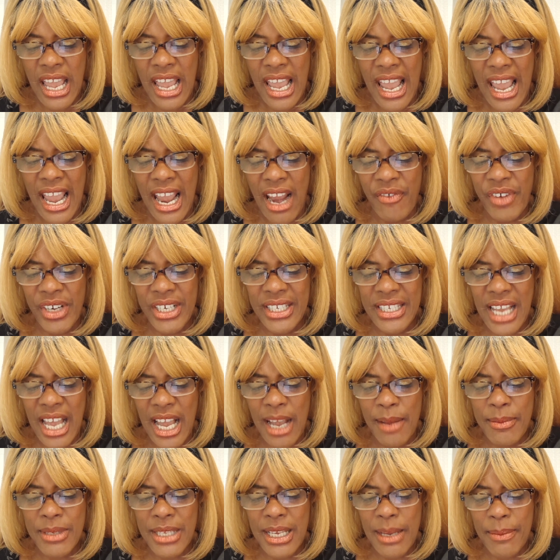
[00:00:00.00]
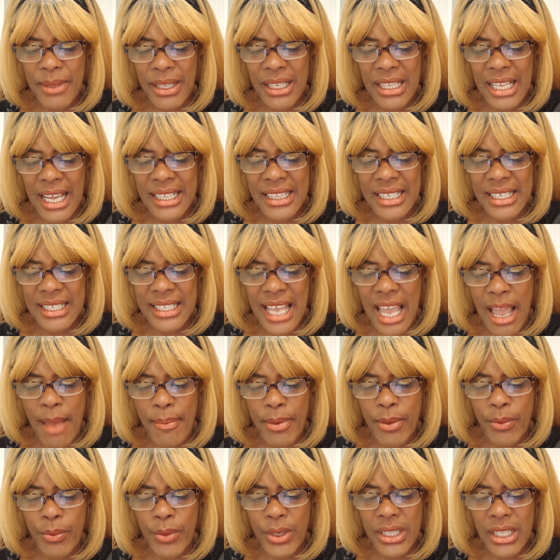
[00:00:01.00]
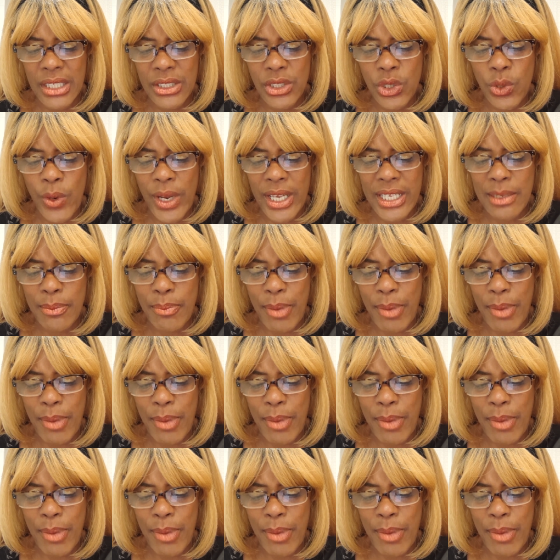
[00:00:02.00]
Every time something like this happened with U.S.